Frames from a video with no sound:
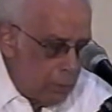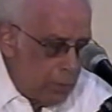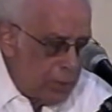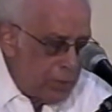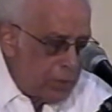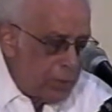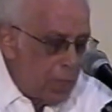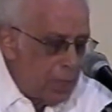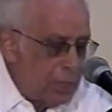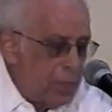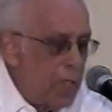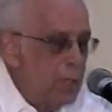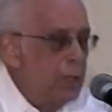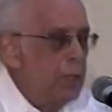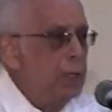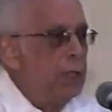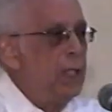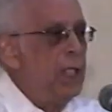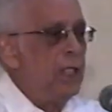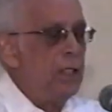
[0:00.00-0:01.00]
Research
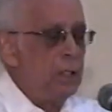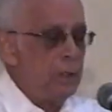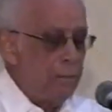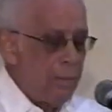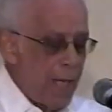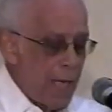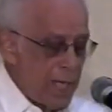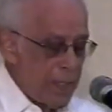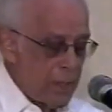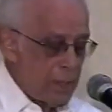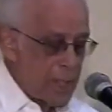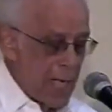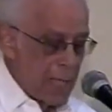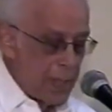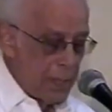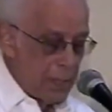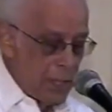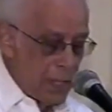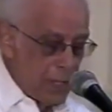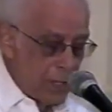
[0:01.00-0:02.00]
undertaken by the
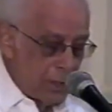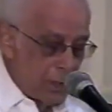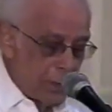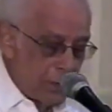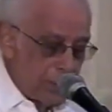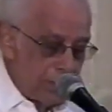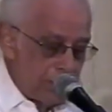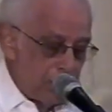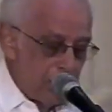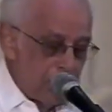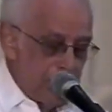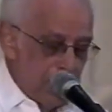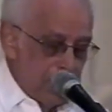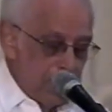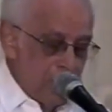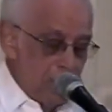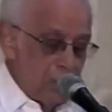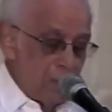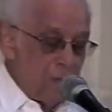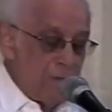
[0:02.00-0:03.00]
United Nations
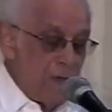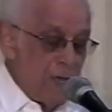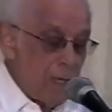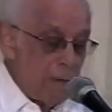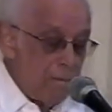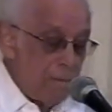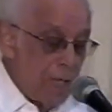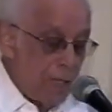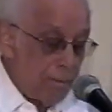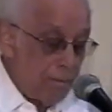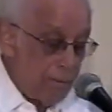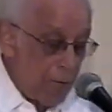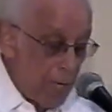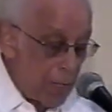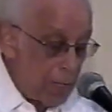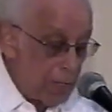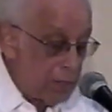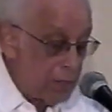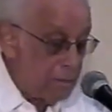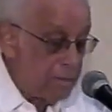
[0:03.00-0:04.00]
Committee on Development
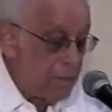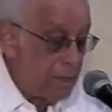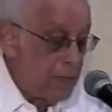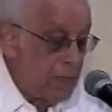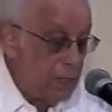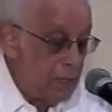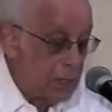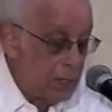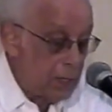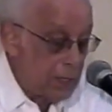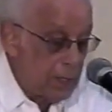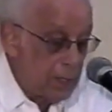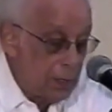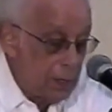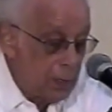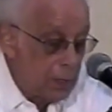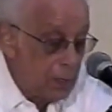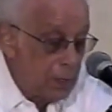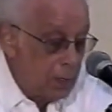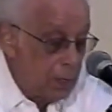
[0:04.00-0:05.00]
Policy, for
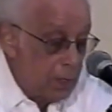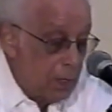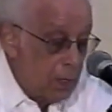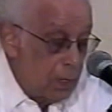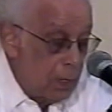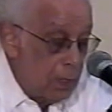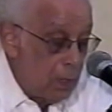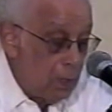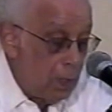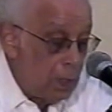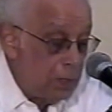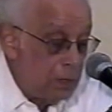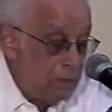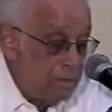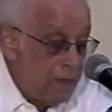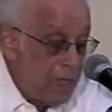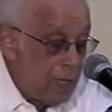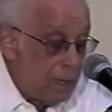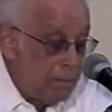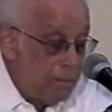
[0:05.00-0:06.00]
instance, on
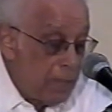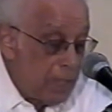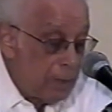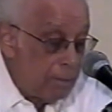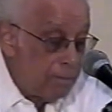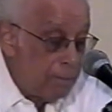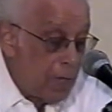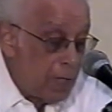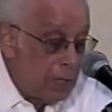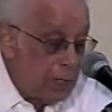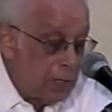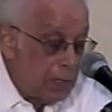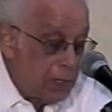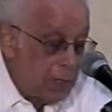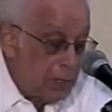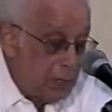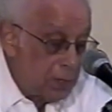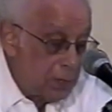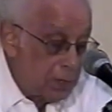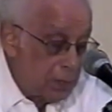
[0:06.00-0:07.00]
development
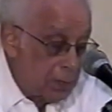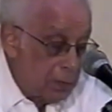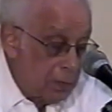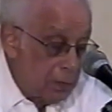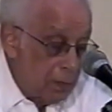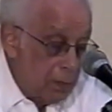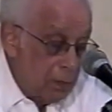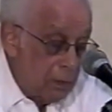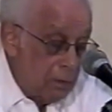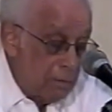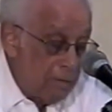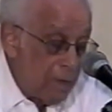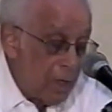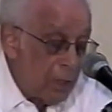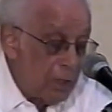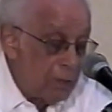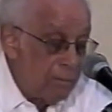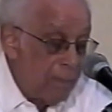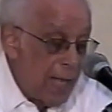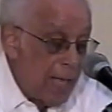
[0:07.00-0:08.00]
policies,
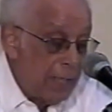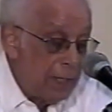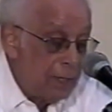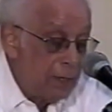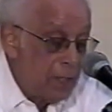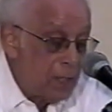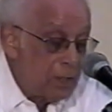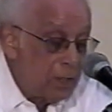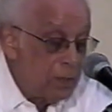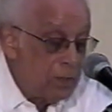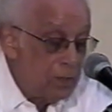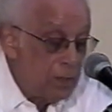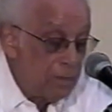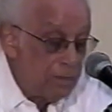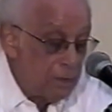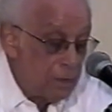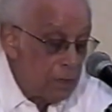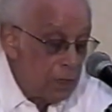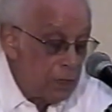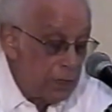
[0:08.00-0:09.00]
followed by dozens
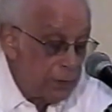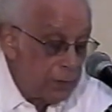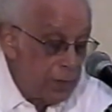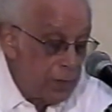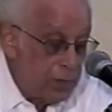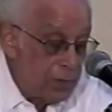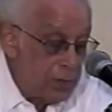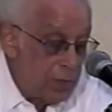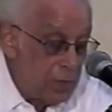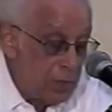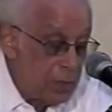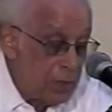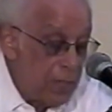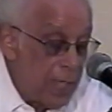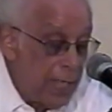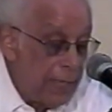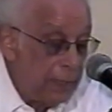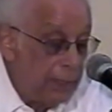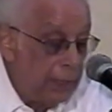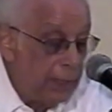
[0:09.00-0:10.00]
of countries since
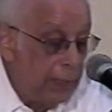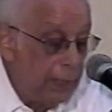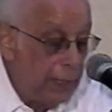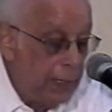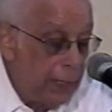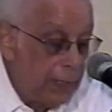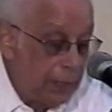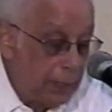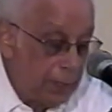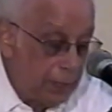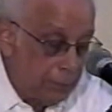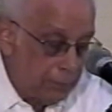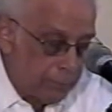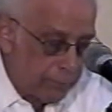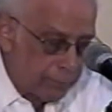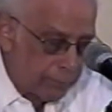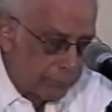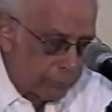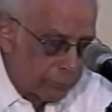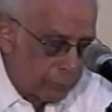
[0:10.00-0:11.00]
1980,
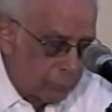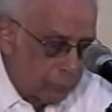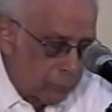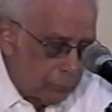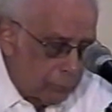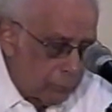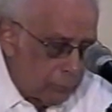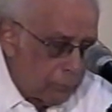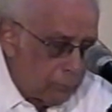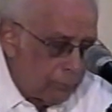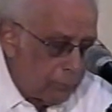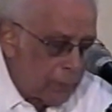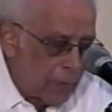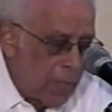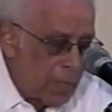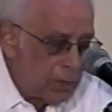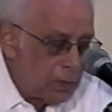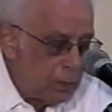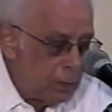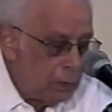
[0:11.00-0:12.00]

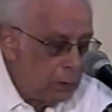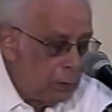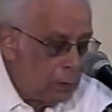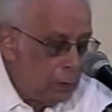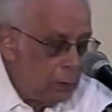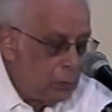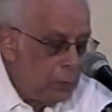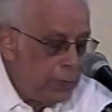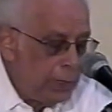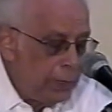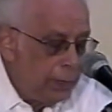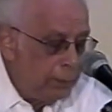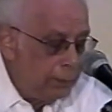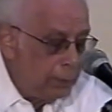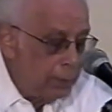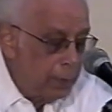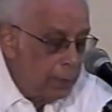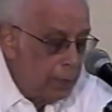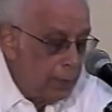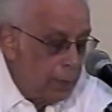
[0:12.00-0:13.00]
has concluded
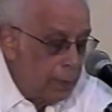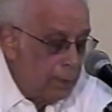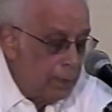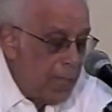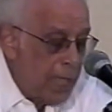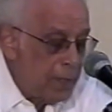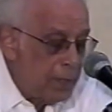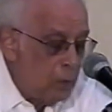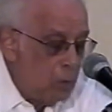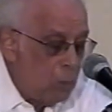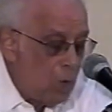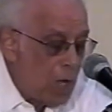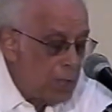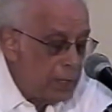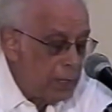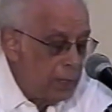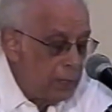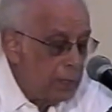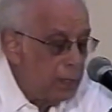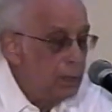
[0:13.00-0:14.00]
that the
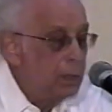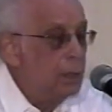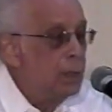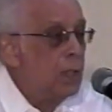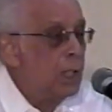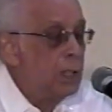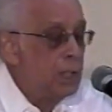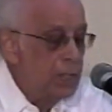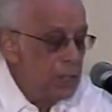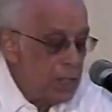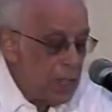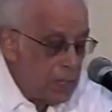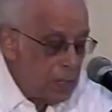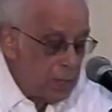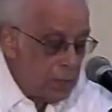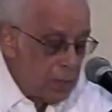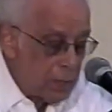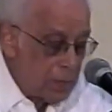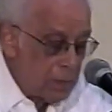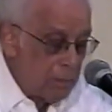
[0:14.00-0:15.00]
Washington
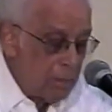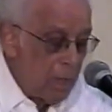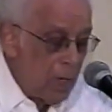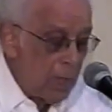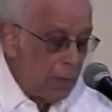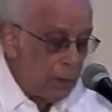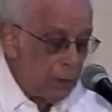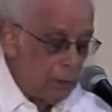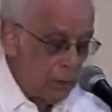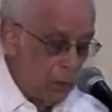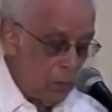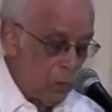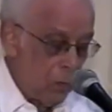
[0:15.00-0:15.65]
consensus model,